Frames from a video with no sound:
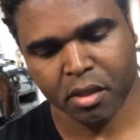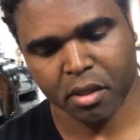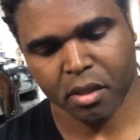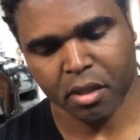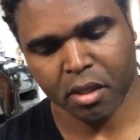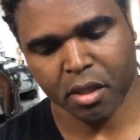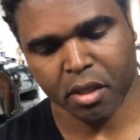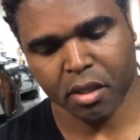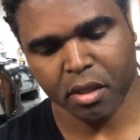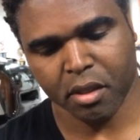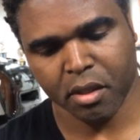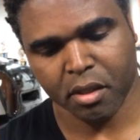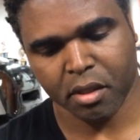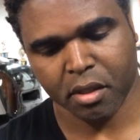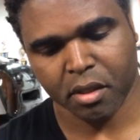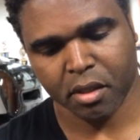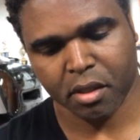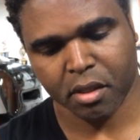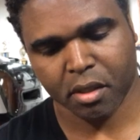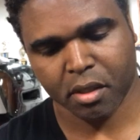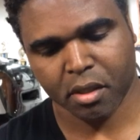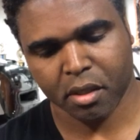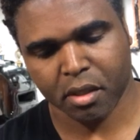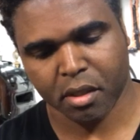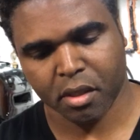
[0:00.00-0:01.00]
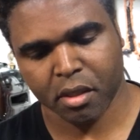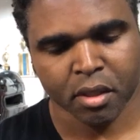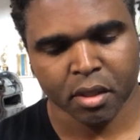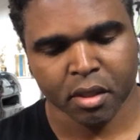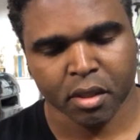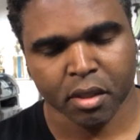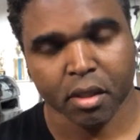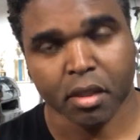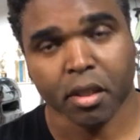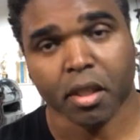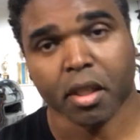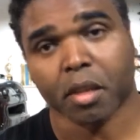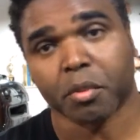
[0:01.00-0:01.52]
in,
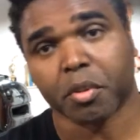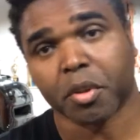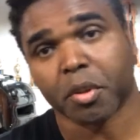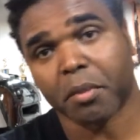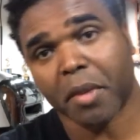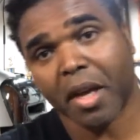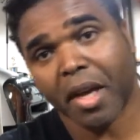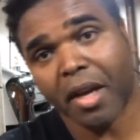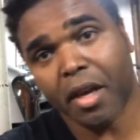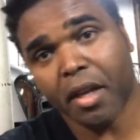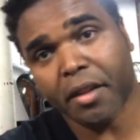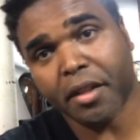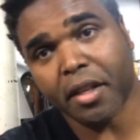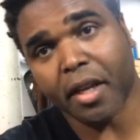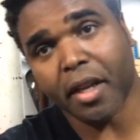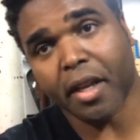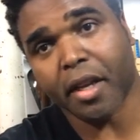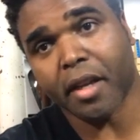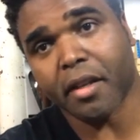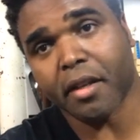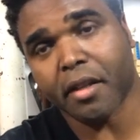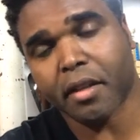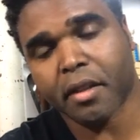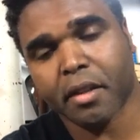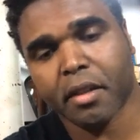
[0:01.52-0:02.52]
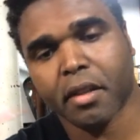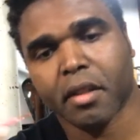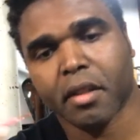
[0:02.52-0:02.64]
and I'm gonna put my other end